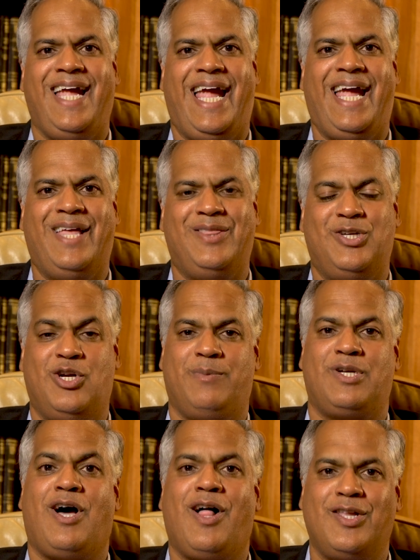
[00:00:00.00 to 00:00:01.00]
And the
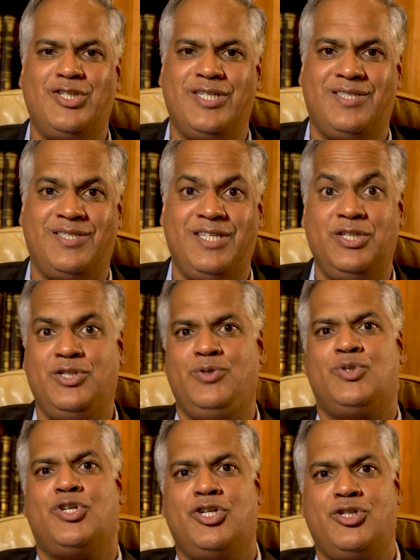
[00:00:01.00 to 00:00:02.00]
dermatologist didn't do
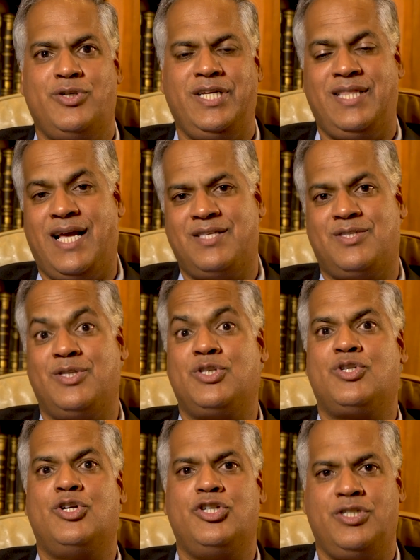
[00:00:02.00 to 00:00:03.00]
surgery. That's the
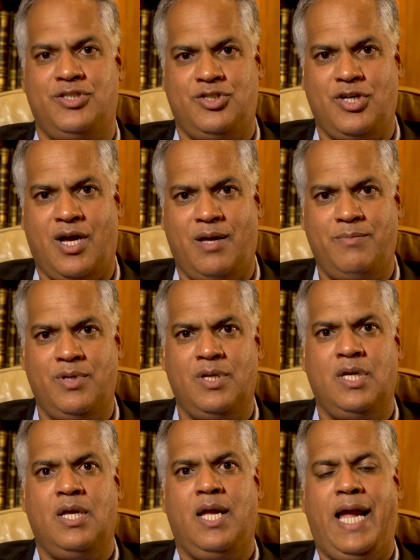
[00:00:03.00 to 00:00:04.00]
surgeon's job.
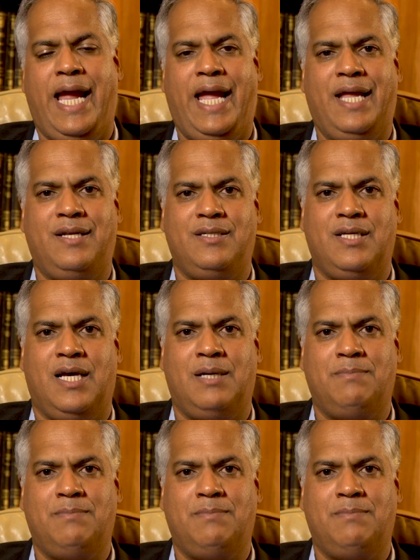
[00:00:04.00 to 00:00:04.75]
And